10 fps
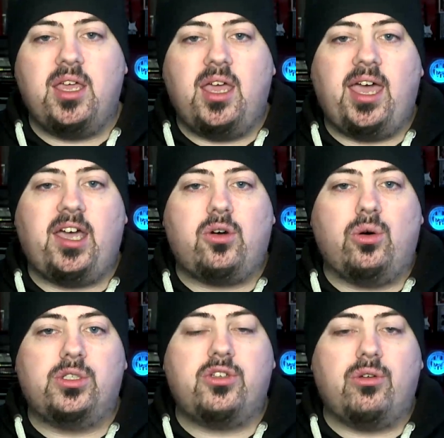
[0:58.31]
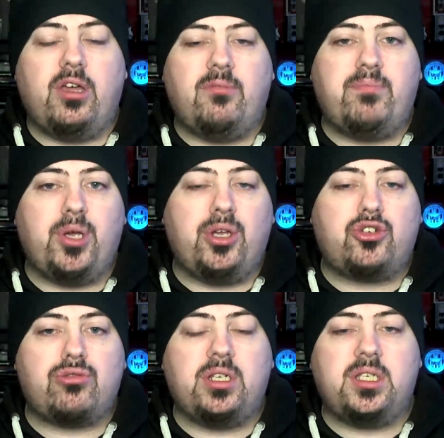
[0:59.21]
Of course,
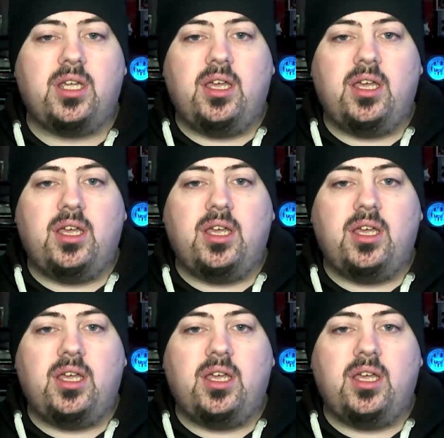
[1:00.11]
Bertrand